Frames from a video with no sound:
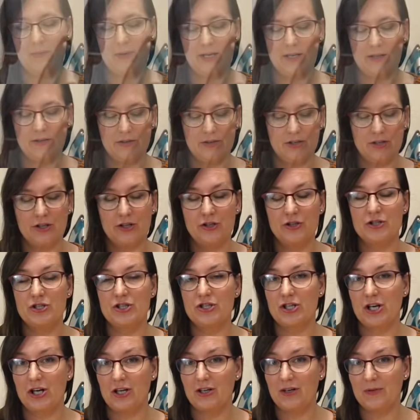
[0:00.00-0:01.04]
made a little
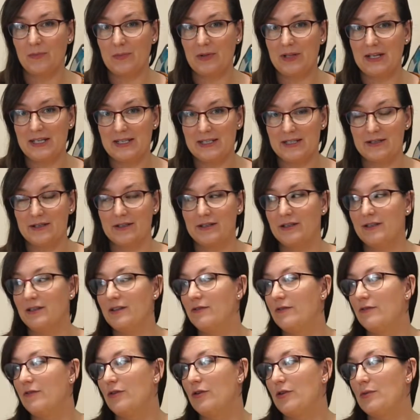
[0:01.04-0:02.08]
shark
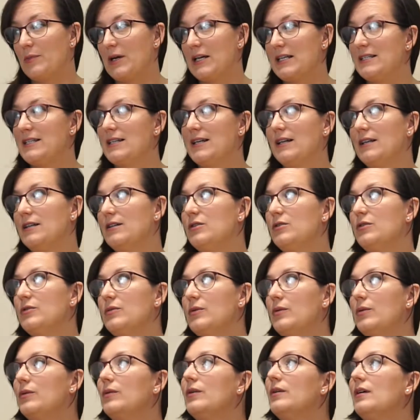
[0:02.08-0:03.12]
blazer for my son
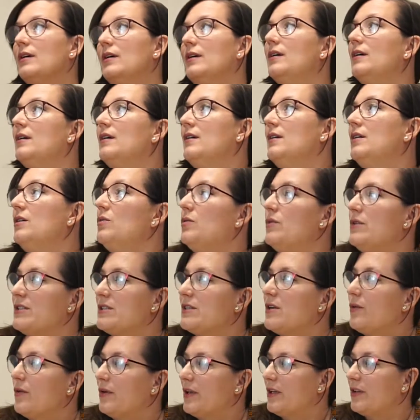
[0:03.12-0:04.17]
who was
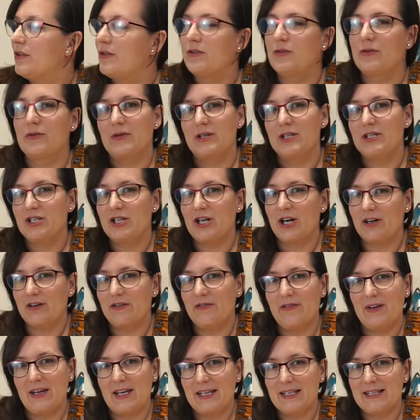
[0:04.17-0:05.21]
going through a shark
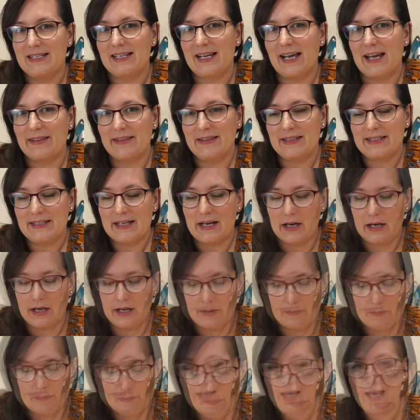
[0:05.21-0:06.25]
phase at the
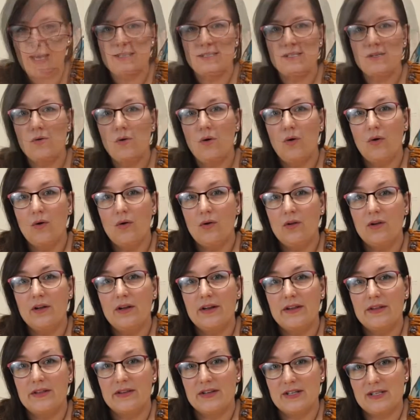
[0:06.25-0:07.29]
time. As a
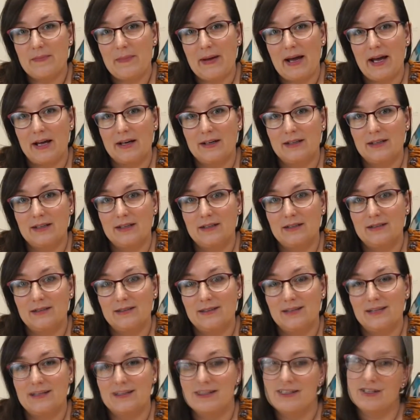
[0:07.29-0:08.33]
whole, this
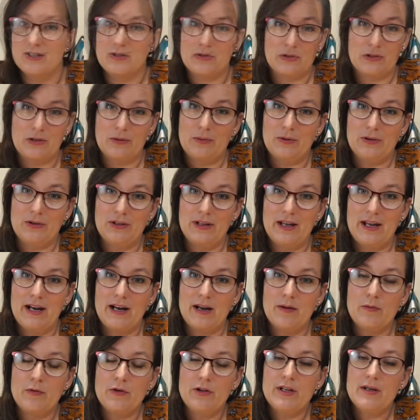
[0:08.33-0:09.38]
pattern is adorable and
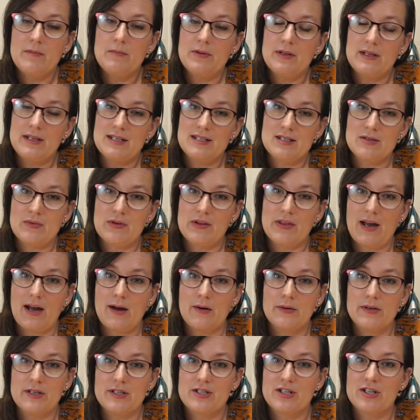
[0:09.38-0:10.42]
I'm really pleased with
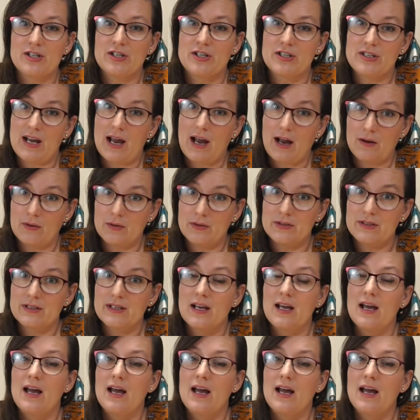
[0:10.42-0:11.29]
how it turned out.